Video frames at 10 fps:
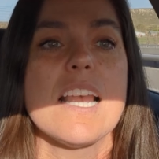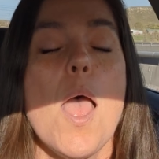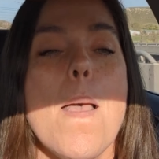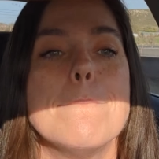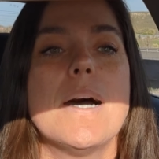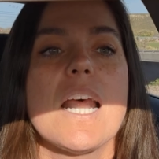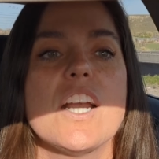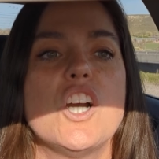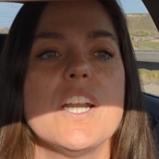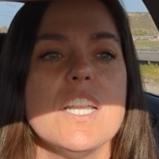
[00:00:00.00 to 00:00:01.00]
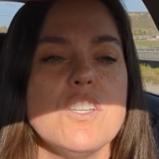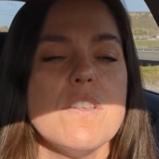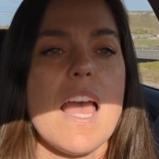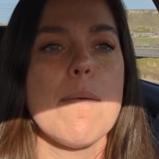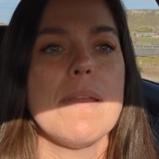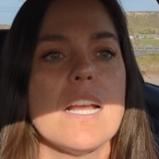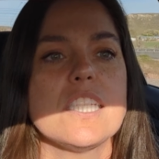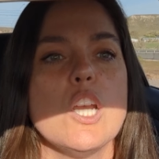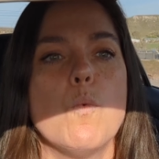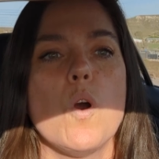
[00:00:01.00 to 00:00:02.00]
But I couldn't do that
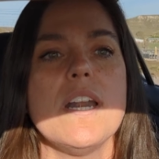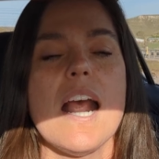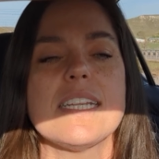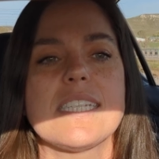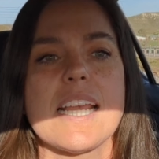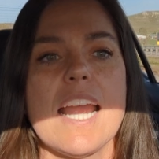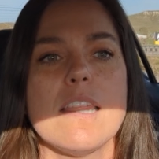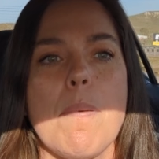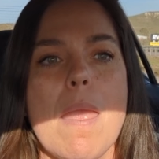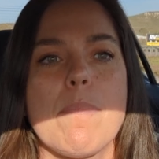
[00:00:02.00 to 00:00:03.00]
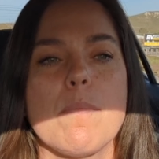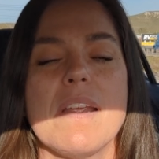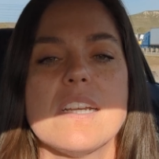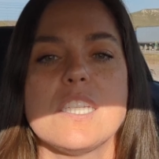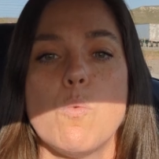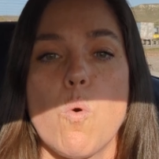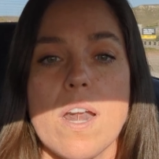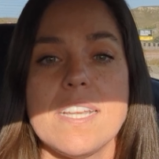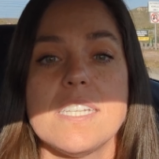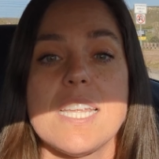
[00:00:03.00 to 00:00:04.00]
because he would not sign the paper because he
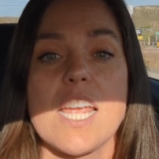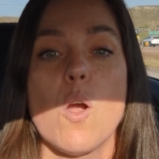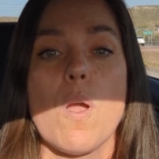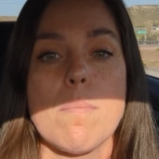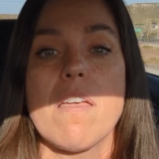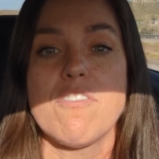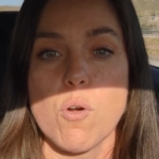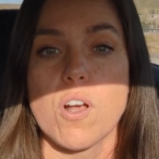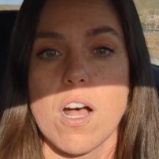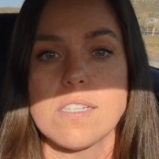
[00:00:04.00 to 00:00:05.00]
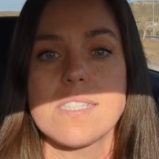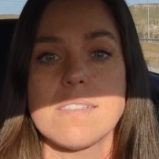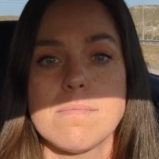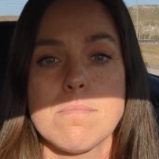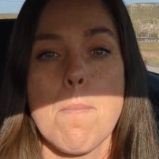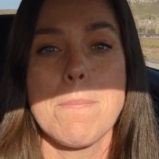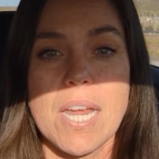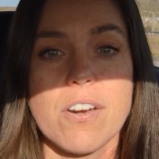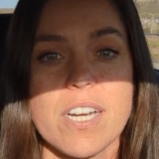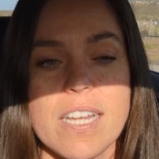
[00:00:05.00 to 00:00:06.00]
wanted to take away my phone calls,
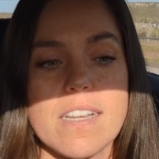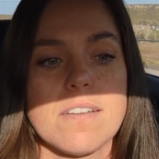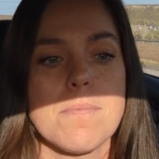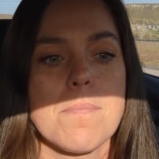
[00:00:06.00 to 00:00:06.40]
period.